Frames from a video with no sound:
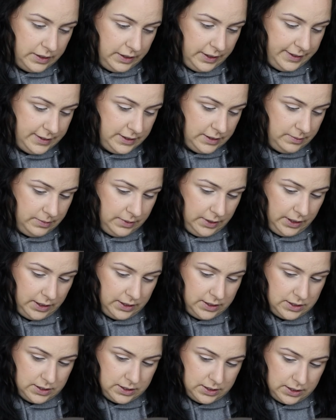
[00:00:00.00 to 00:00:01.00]
There's some
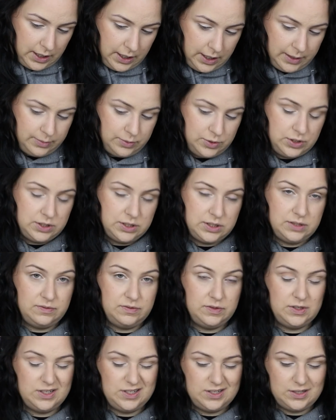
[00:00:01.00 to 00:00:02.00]
nice options if
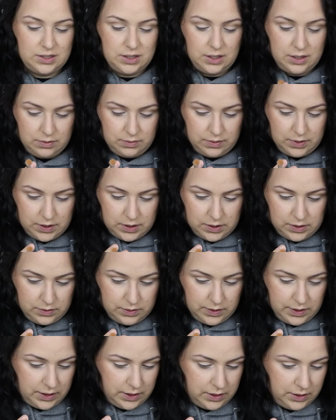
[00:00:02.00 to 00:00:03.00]
you just kind of want to do
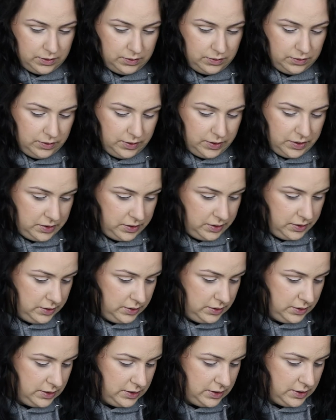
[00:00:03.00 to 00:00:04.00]
like a nude look.
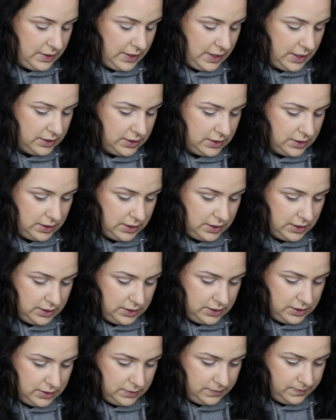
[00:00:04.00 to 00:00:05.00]
So that's nice.